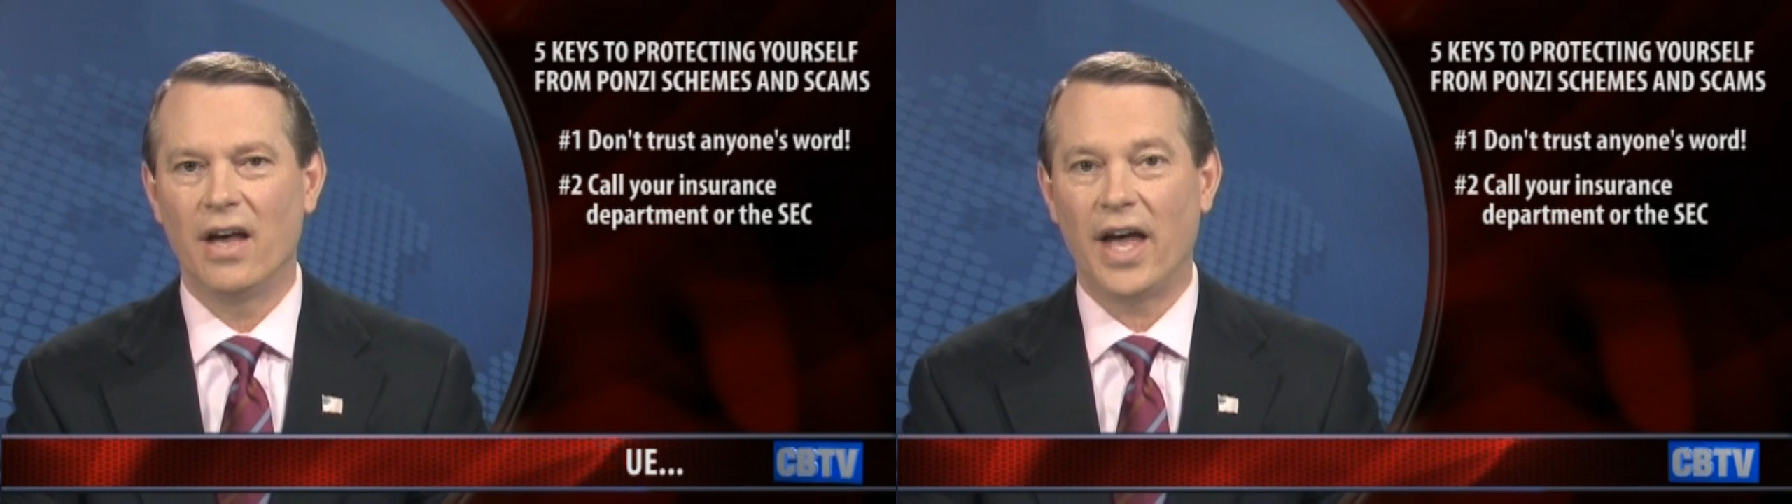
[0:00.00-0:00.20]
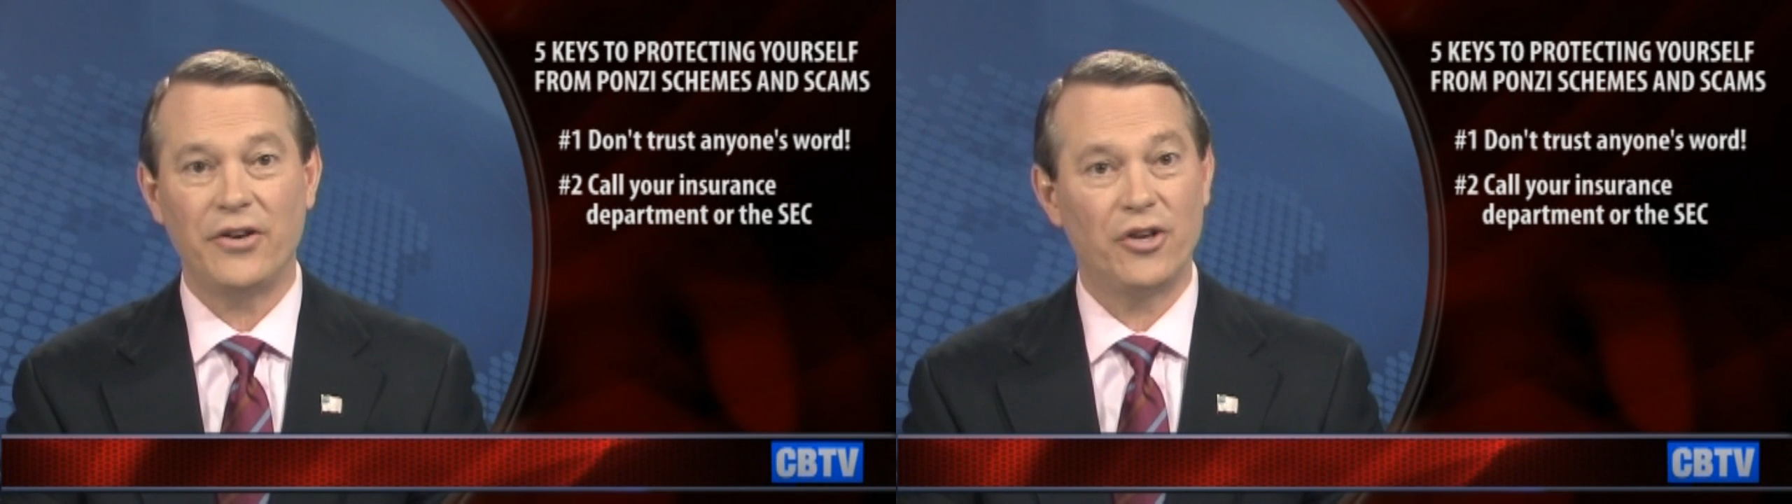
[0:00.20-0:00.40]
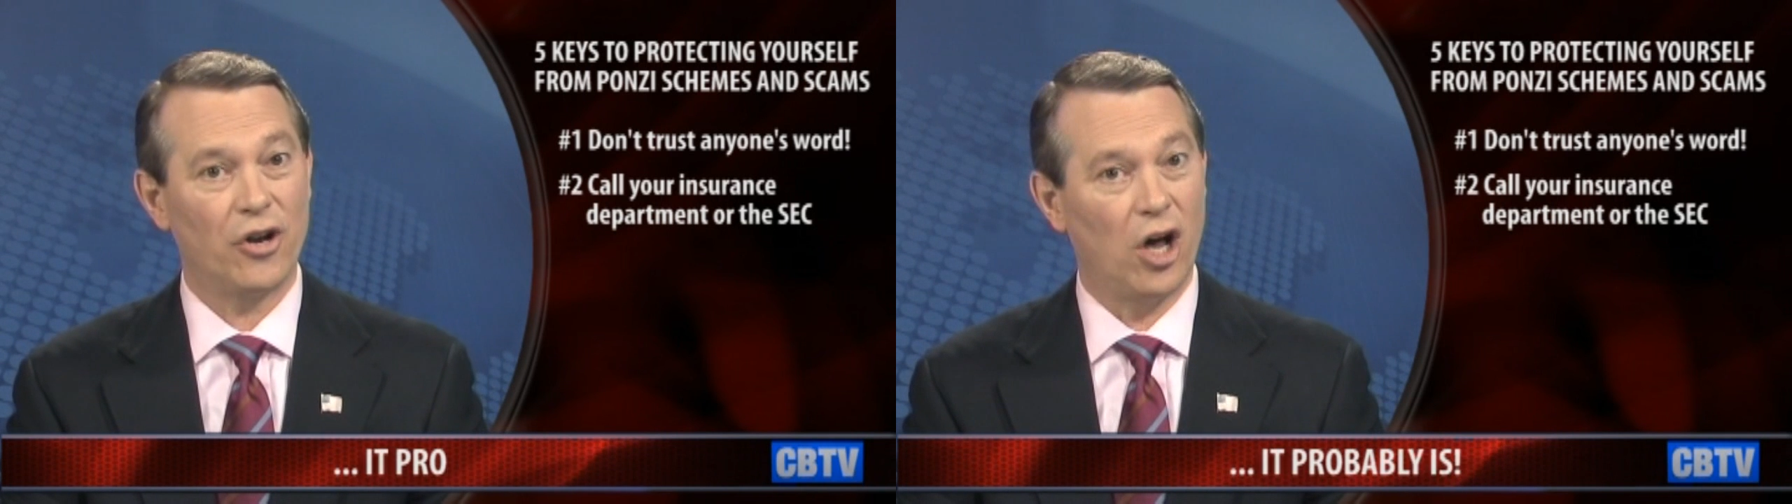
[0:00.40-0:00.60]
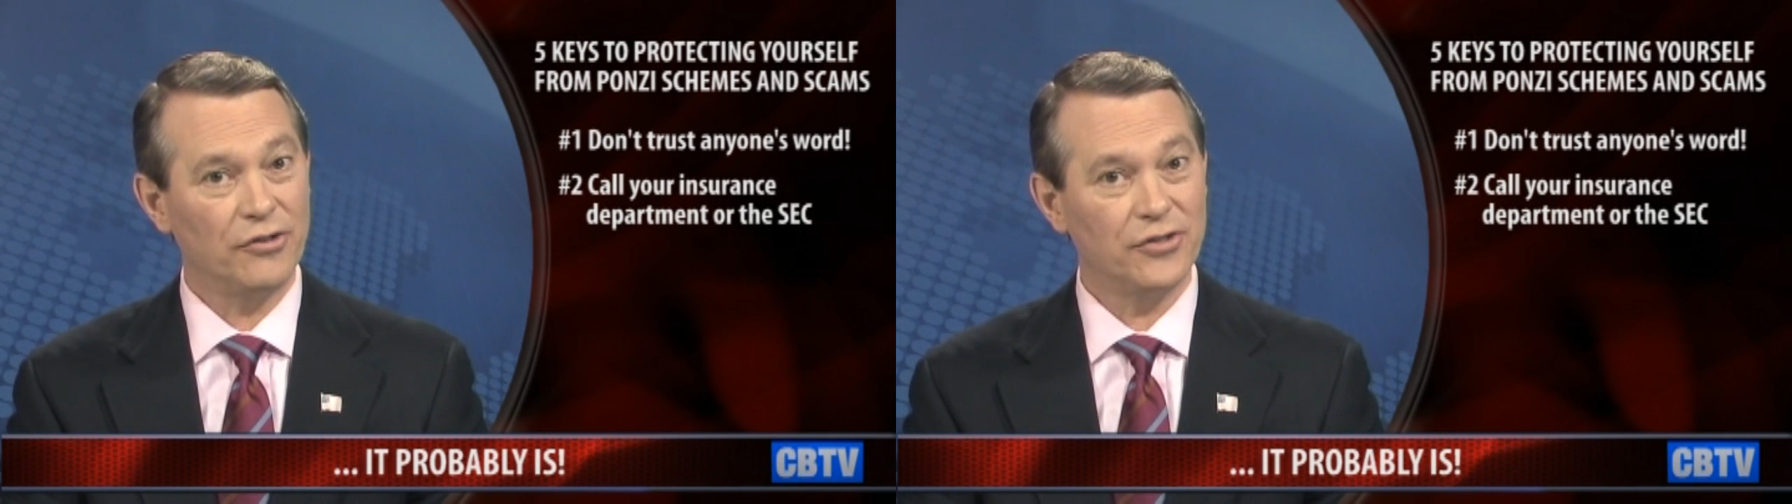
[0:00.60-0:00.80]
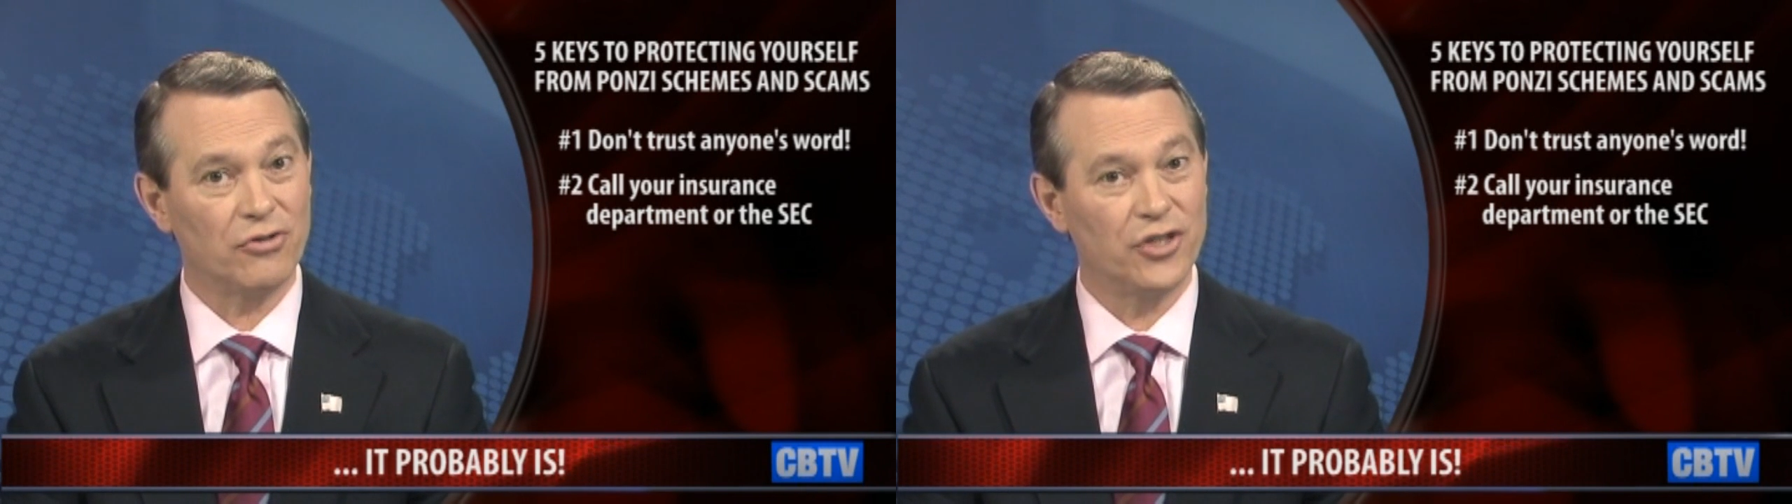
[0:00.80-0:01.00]
And you can
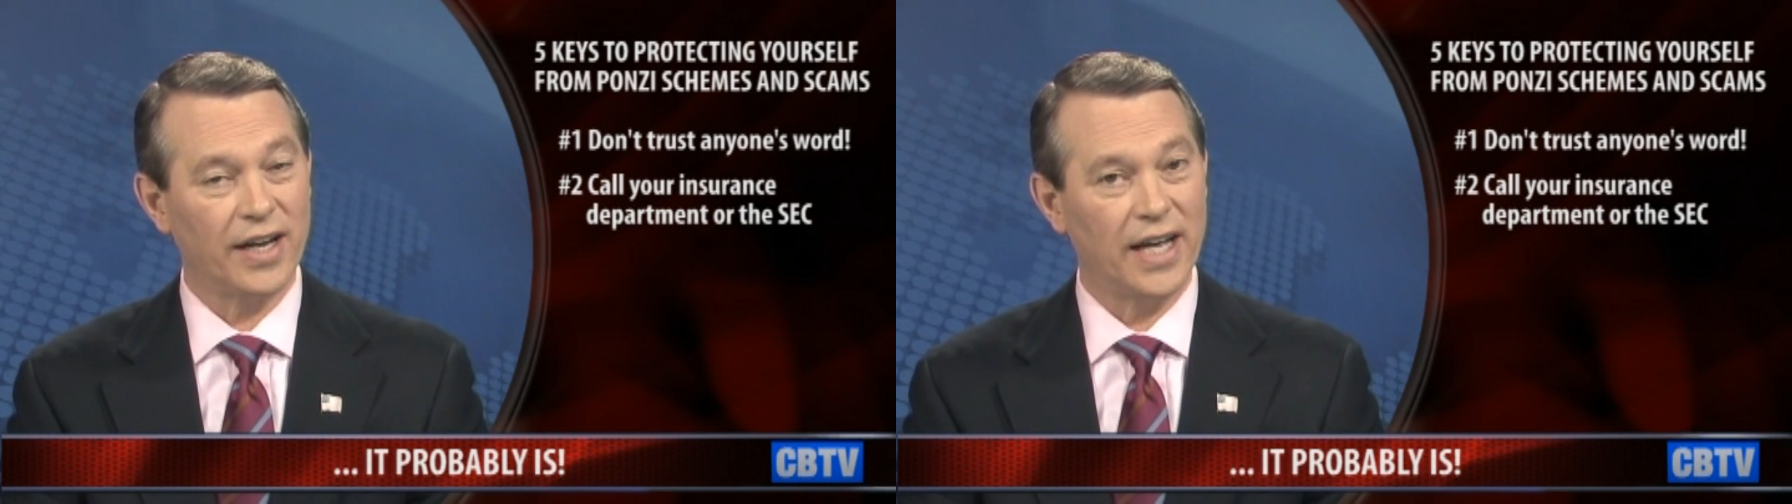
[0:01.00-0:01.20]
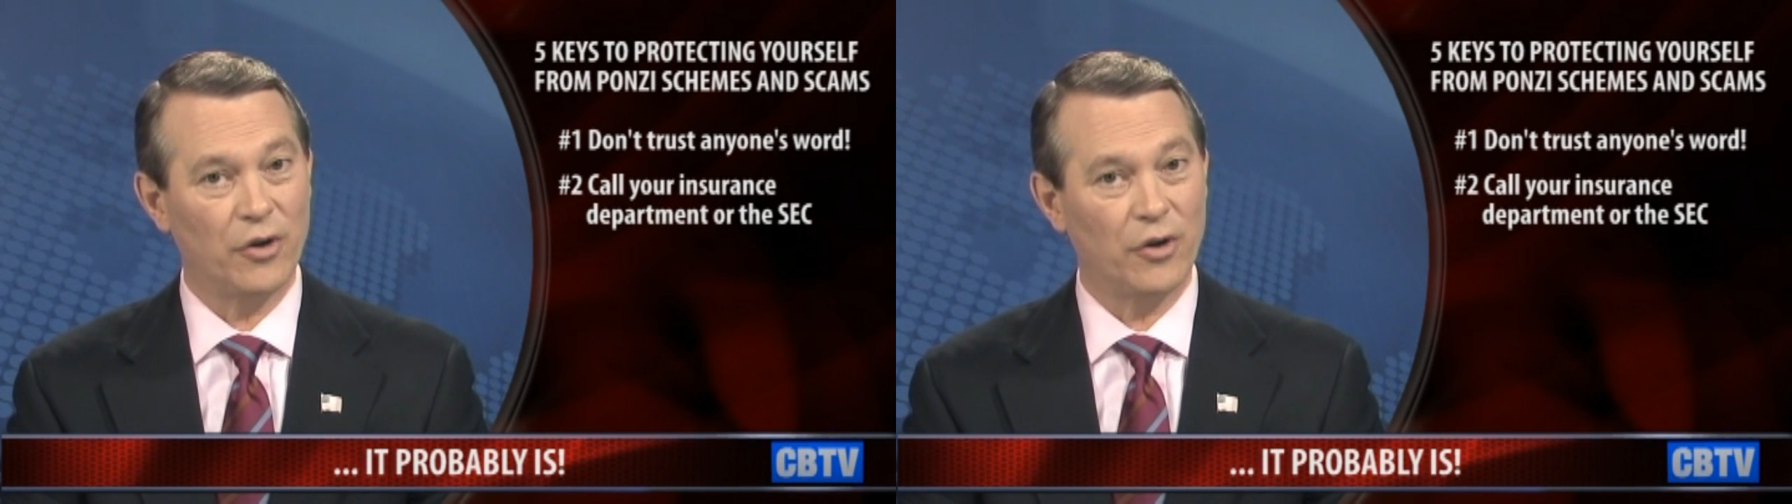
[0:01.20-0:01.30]
also check